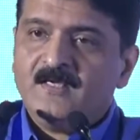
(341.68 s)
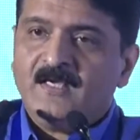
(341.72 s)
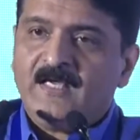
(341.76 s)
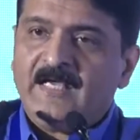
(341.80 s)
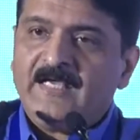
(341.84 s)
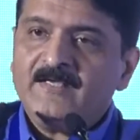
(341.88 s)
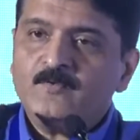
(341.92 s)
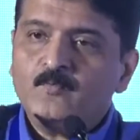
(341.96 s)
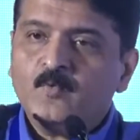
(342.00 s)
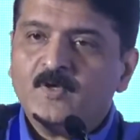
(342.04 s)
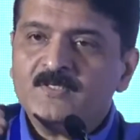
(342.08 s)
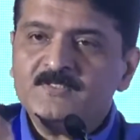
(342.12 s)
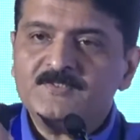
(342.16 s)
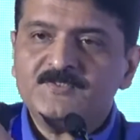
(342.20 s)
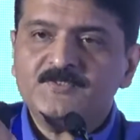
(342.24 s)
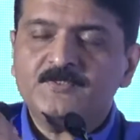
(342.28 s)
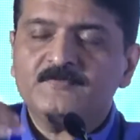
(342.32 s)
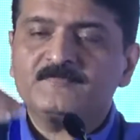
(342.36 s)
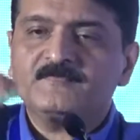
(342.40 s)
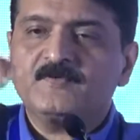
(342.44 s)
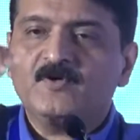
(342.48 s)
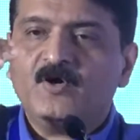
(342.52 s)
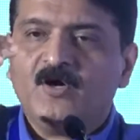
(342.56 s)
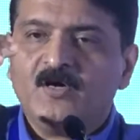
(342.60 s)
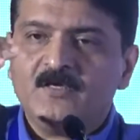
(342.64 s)
And once
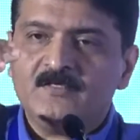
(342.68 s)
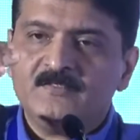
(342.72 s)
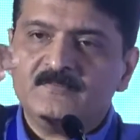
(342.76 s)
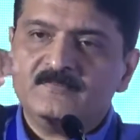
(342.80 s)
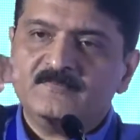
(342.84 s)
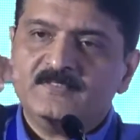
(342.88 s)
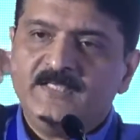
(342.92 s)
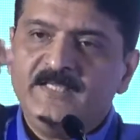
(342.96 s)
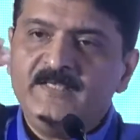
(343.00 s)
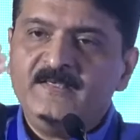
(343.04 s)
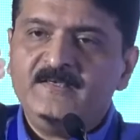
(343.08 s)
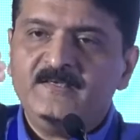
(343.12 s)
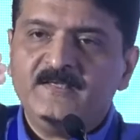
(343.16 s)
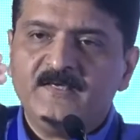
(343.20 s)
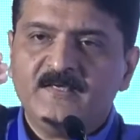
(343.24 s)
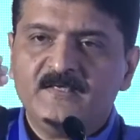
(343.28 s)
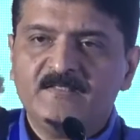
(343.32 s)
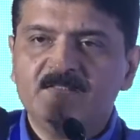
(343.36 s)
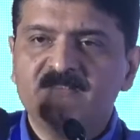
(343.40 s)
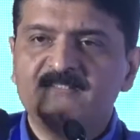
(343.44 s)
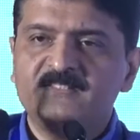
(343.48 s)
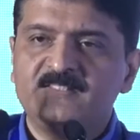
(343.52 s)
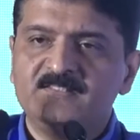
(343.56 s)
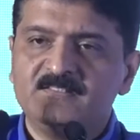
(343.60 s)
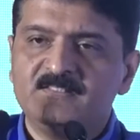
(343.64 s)
you have gone India
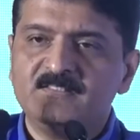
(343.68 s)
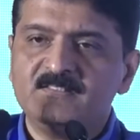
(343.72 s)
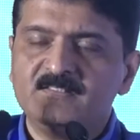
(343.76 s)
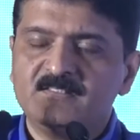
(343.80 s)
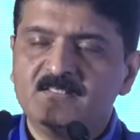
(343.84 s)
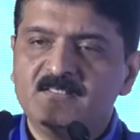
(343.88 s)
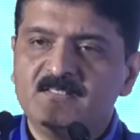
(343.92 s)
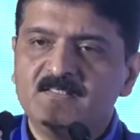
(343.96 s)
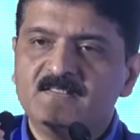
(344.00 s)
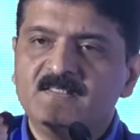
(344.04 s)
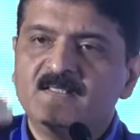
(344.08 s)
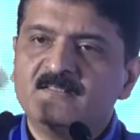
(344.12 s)
and GCC,